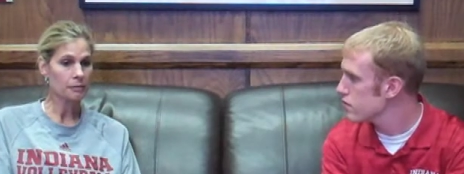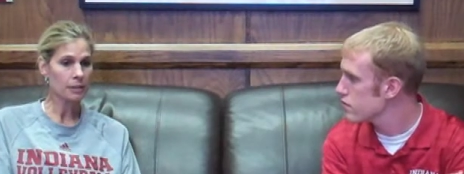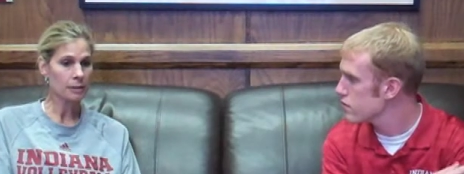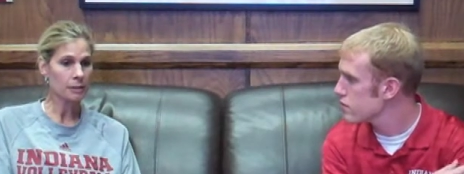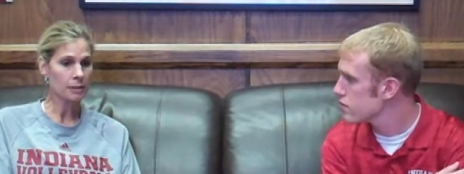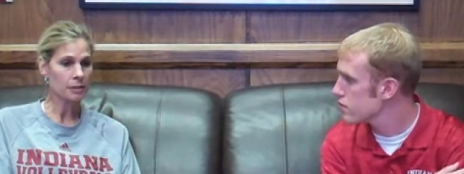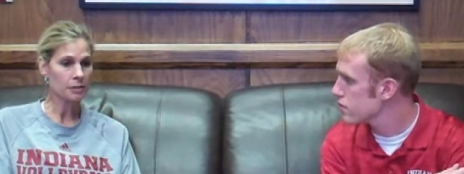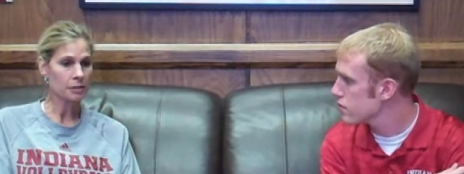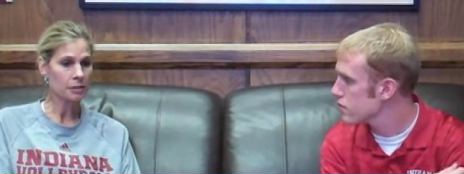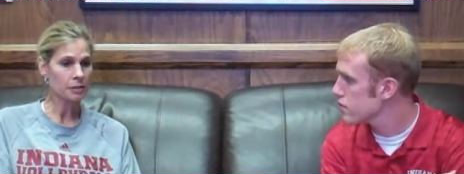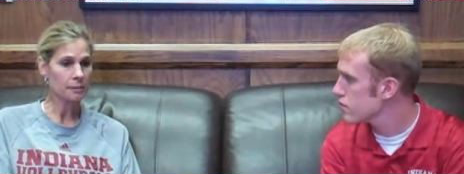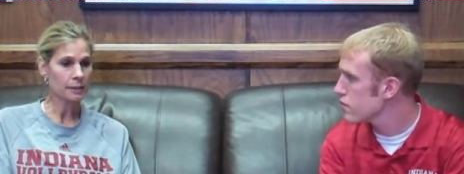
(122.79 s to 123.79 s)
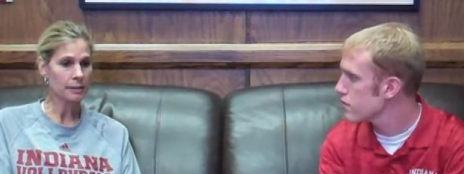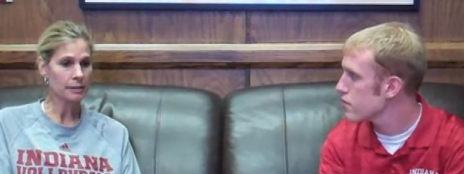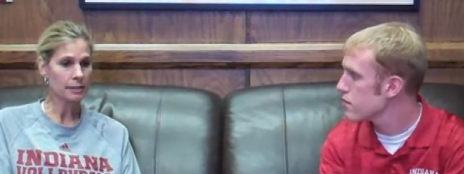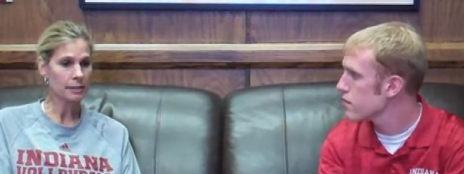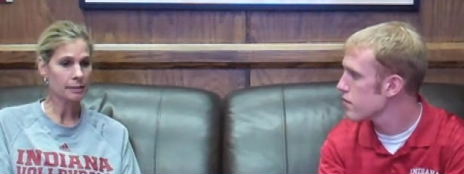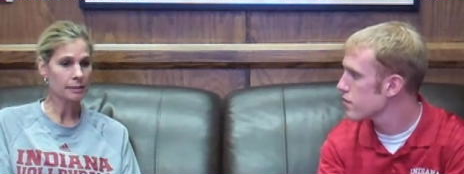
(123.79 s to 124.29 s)
Speaker 1: very well in the tournament
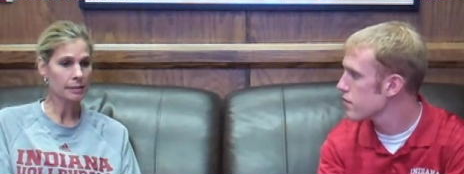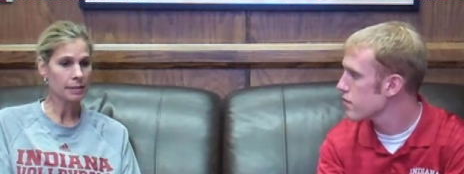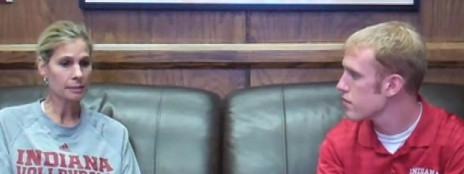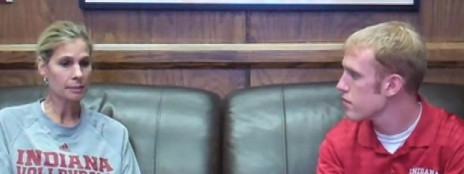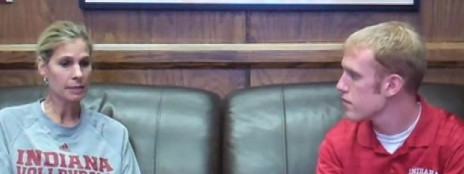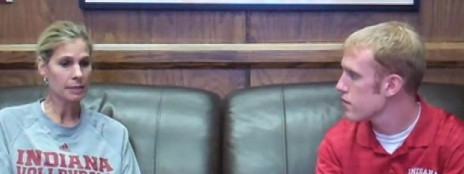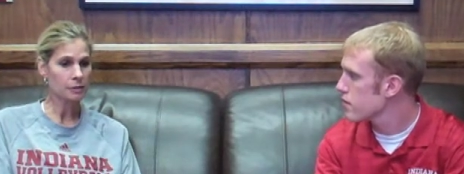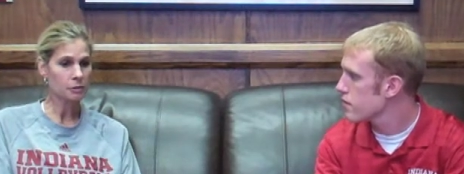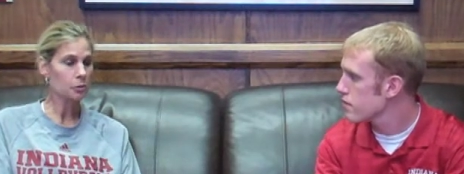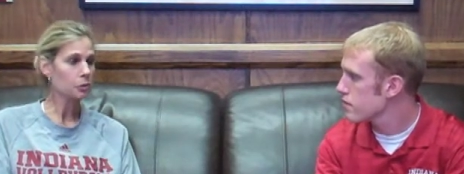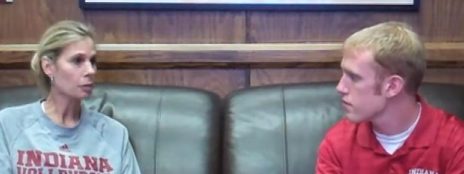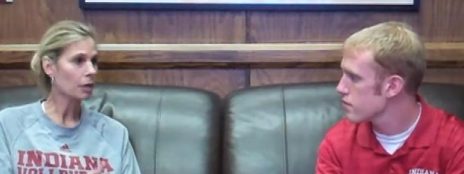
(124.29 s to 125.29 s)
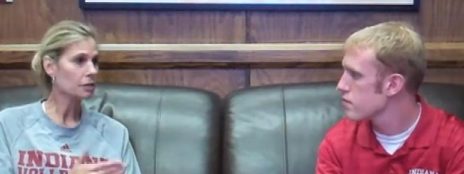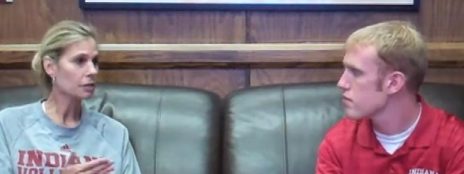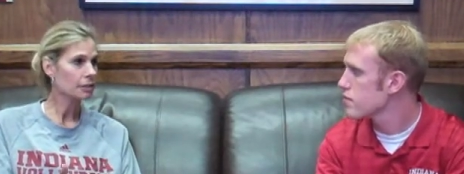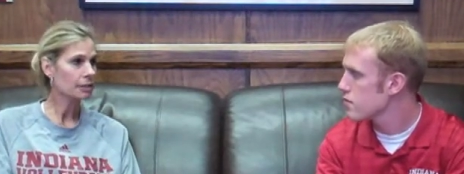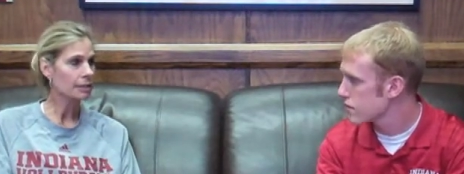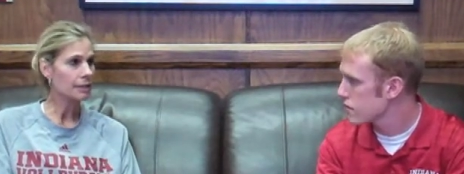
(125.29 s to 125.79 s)
and, and beating George
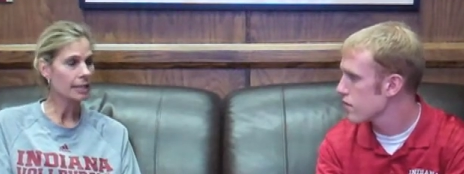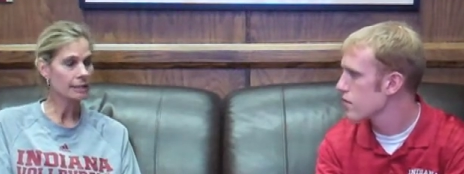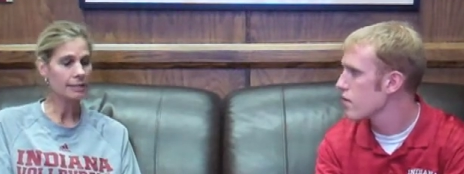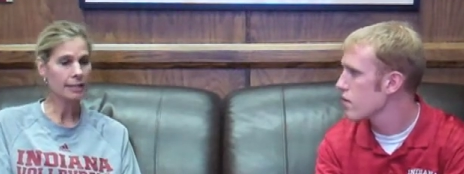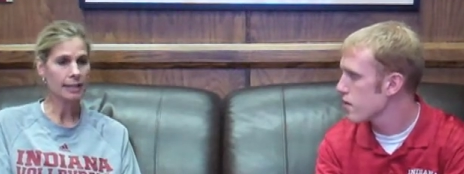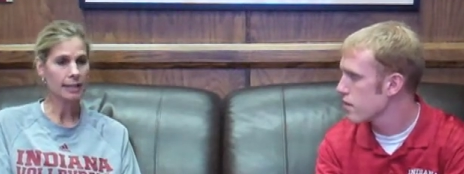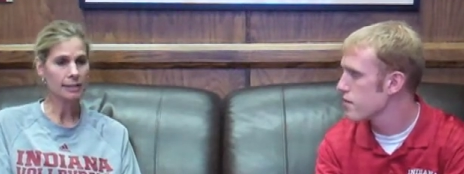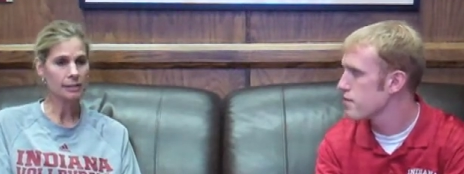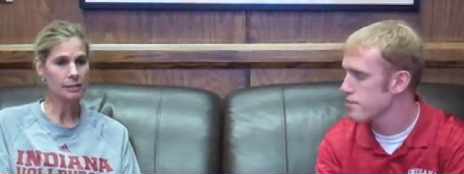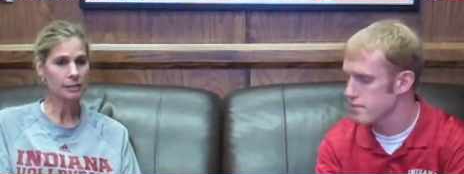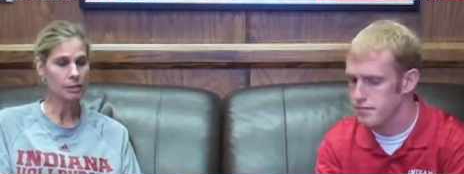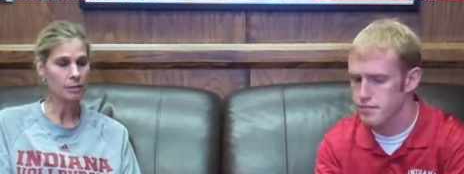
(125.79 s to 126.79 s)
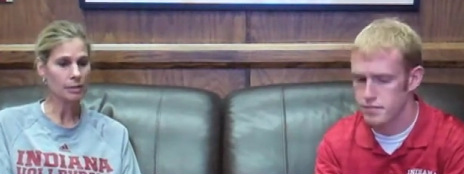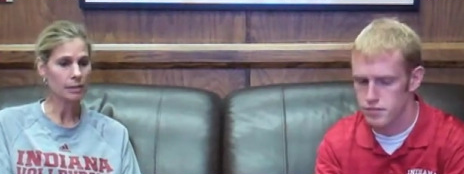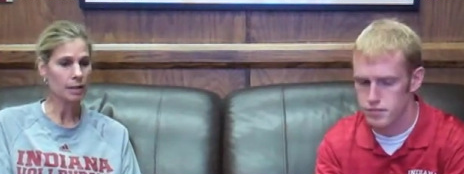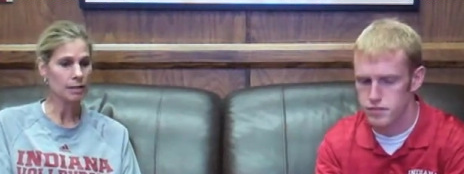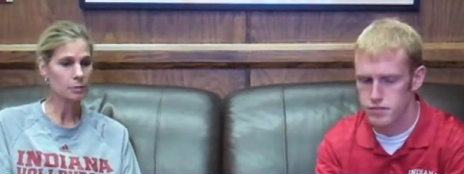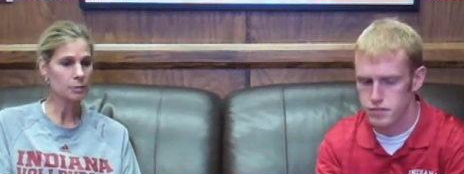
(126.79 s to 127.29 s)
Washington the next day, and their only
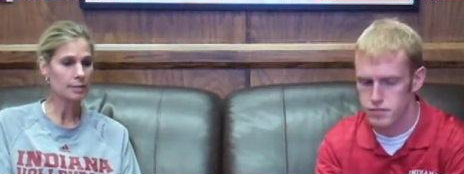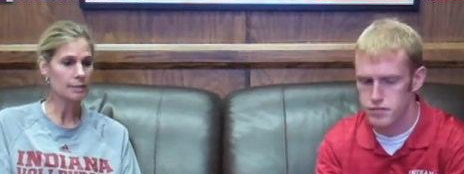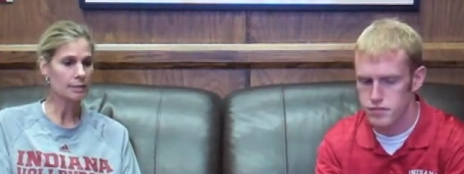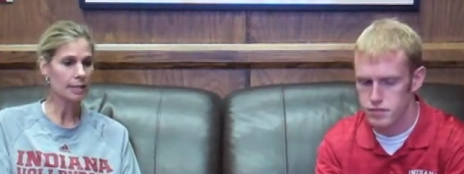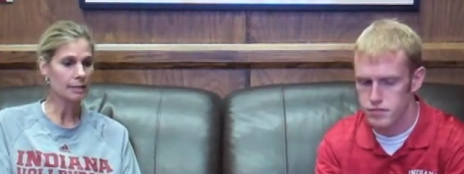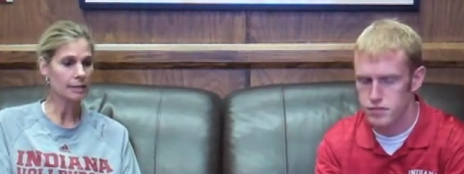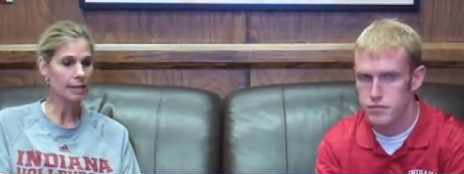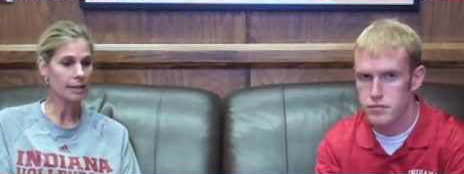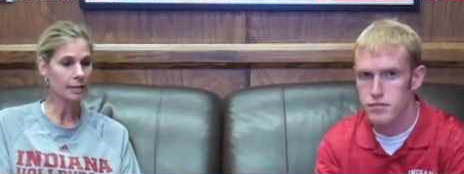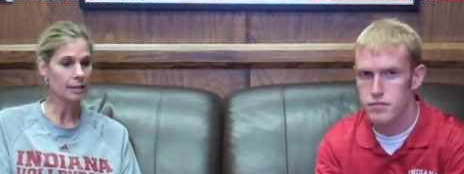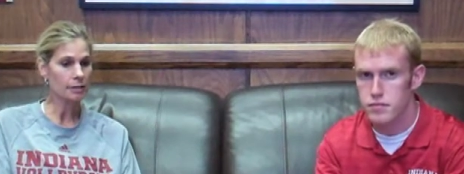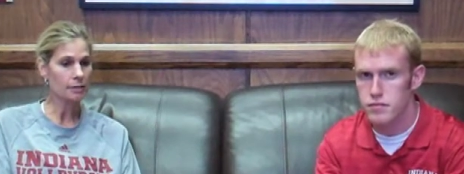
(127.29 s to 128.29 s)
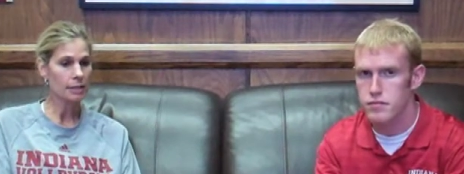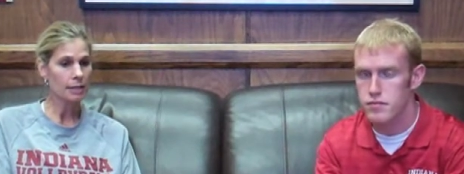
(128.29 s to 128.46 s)
loss was to San Diego.